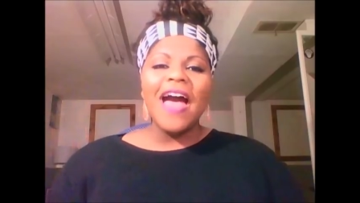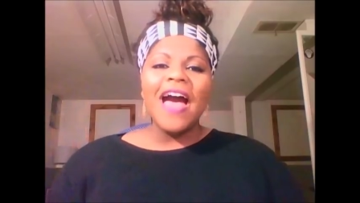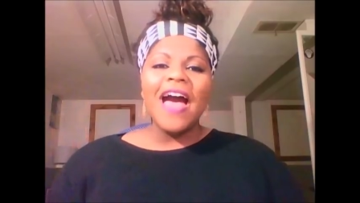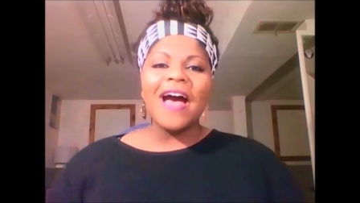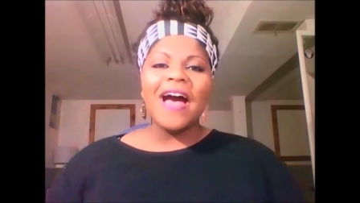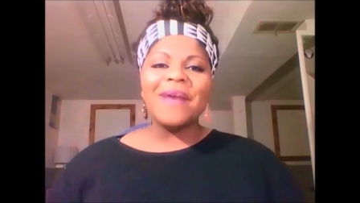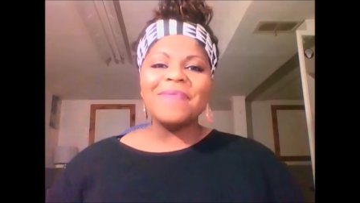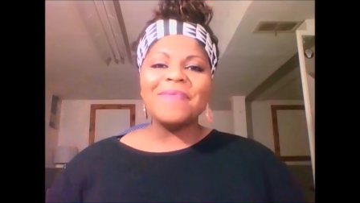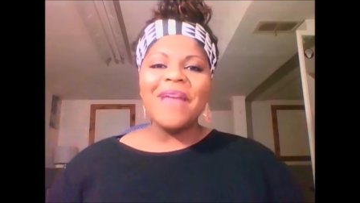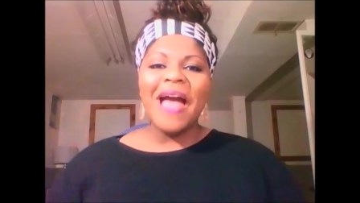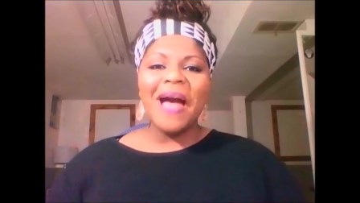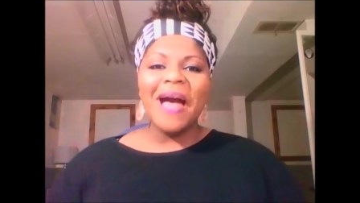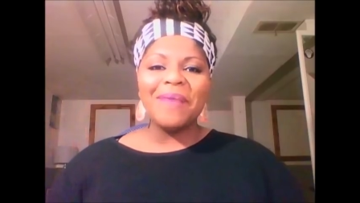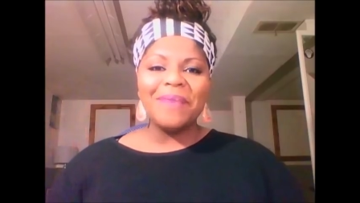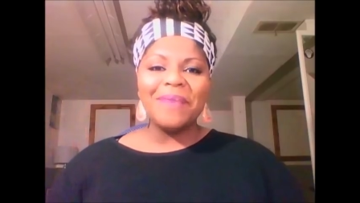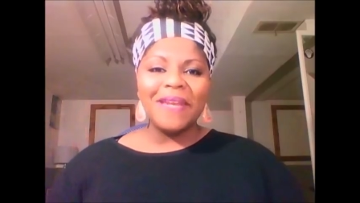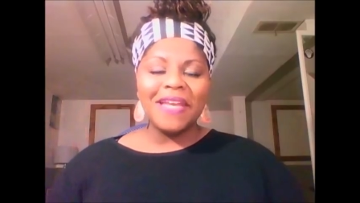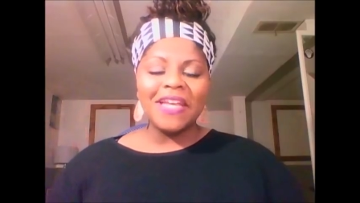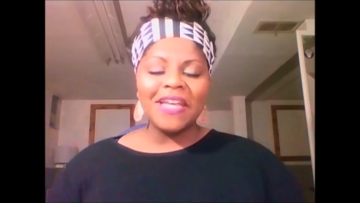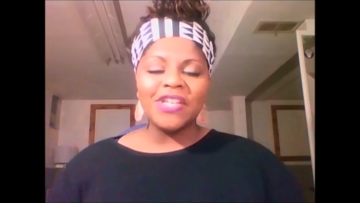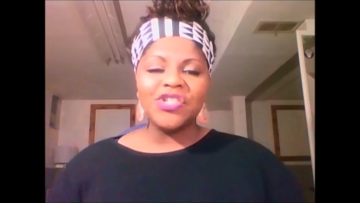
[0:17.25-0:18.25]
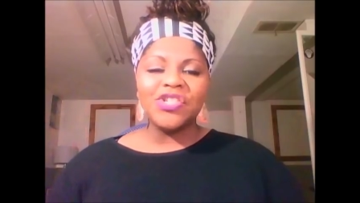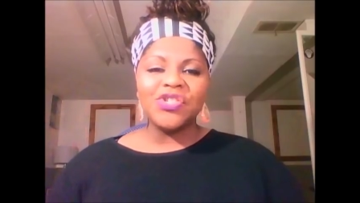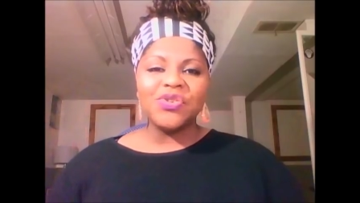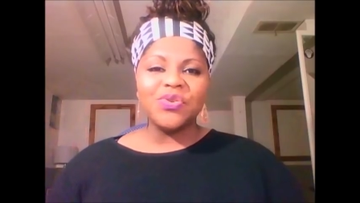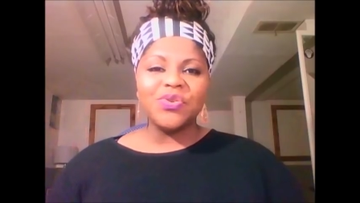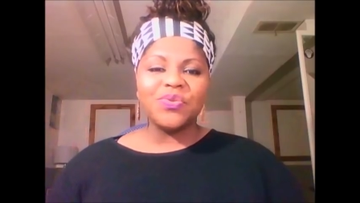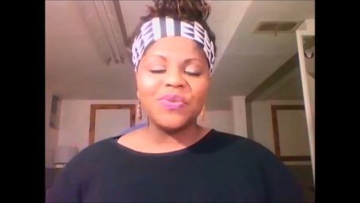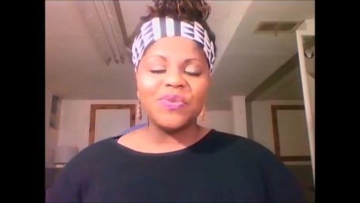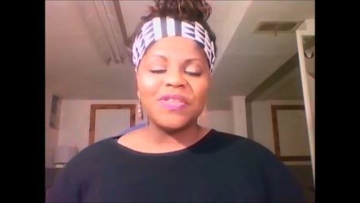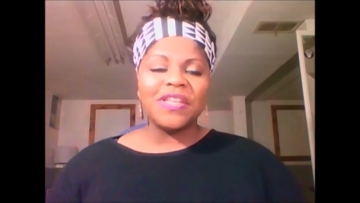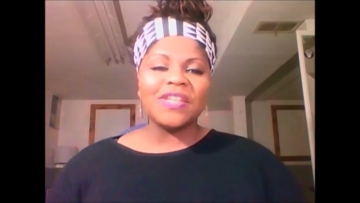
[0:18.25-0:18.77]
um, happening in
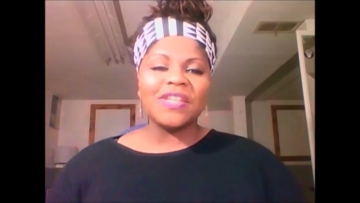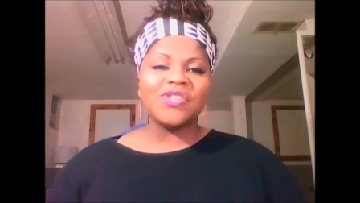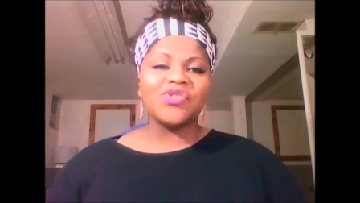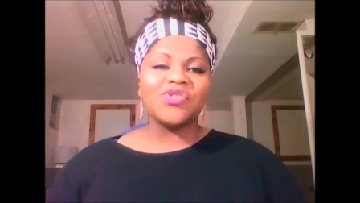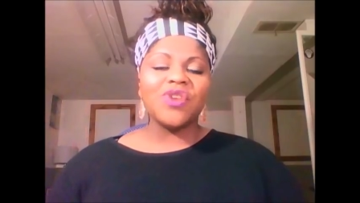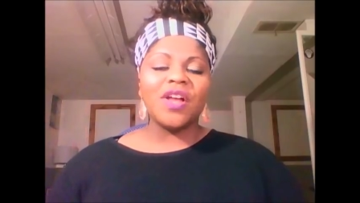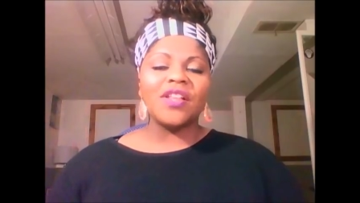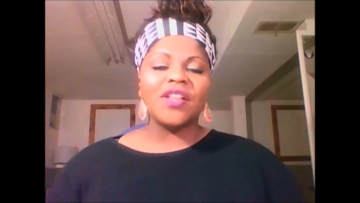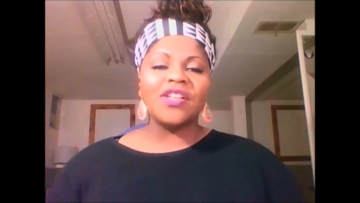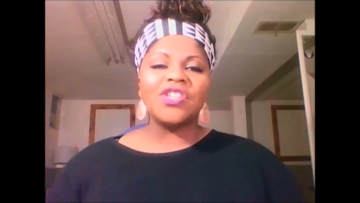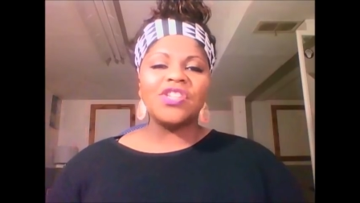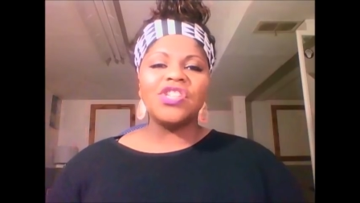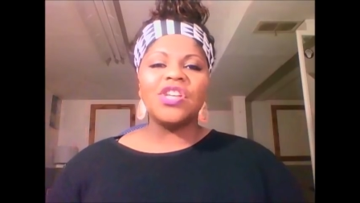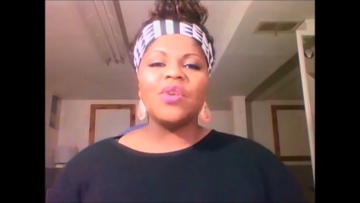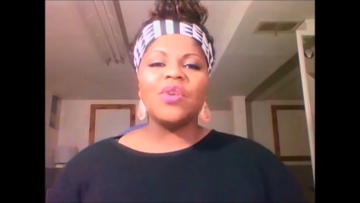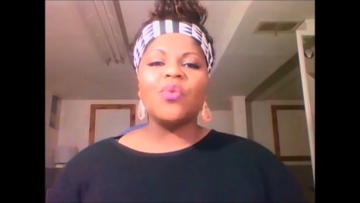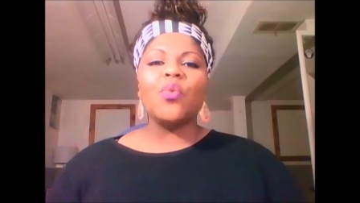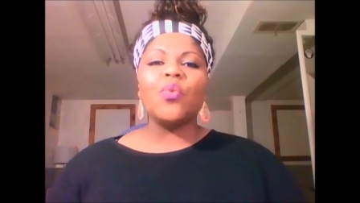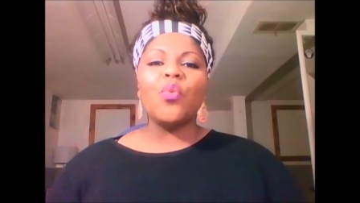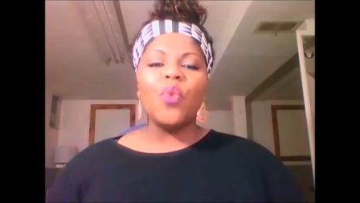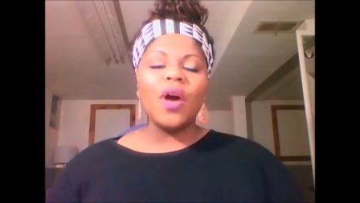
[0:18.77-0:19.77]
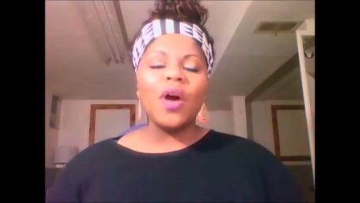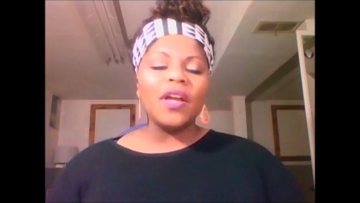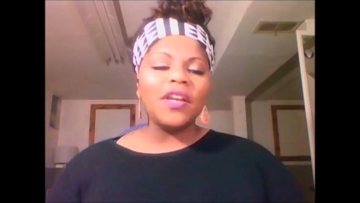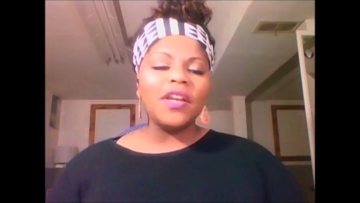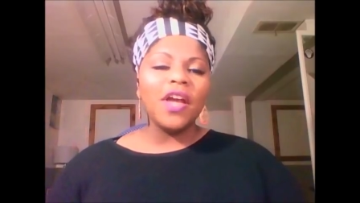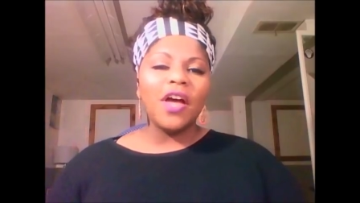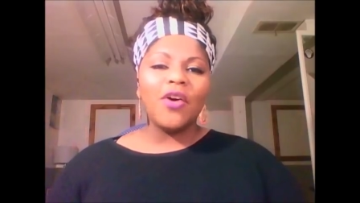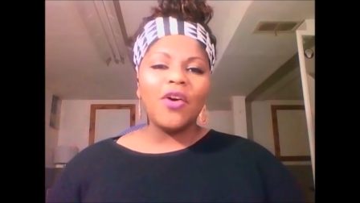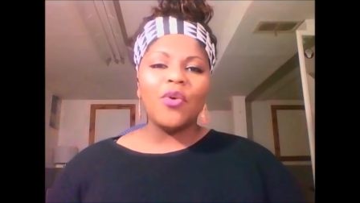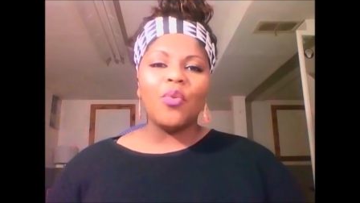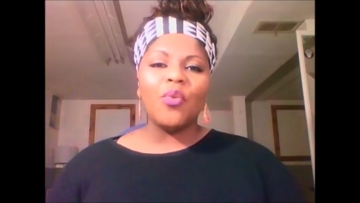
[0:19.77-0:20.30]
June with the Astrology
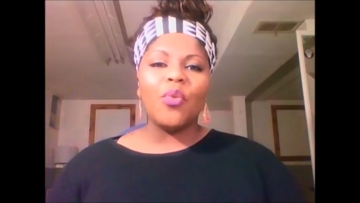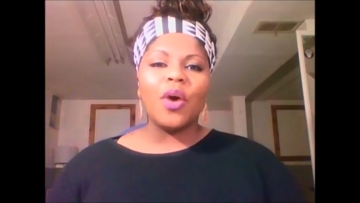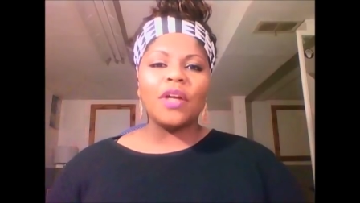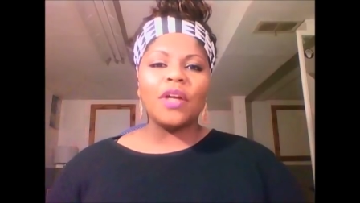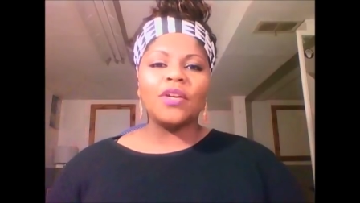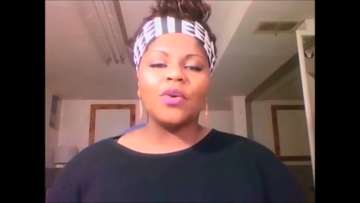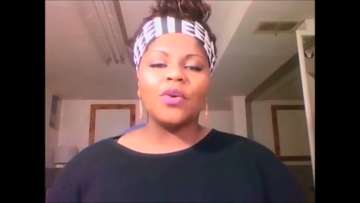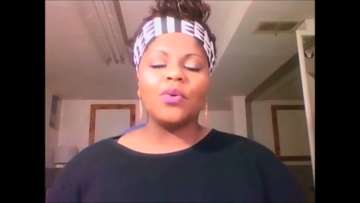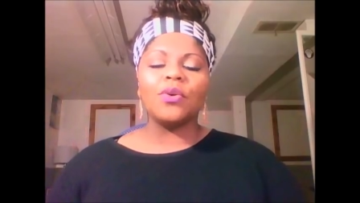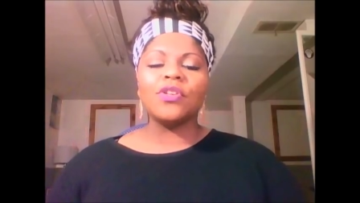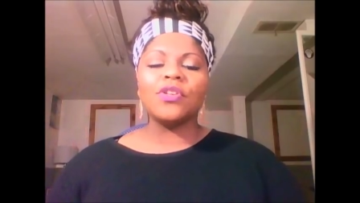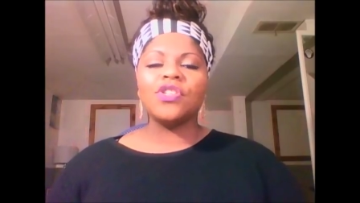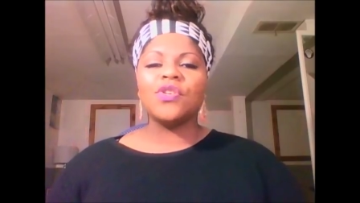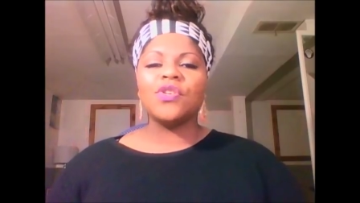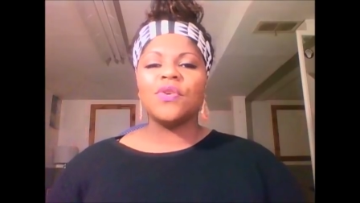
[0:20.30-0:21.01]
101 course.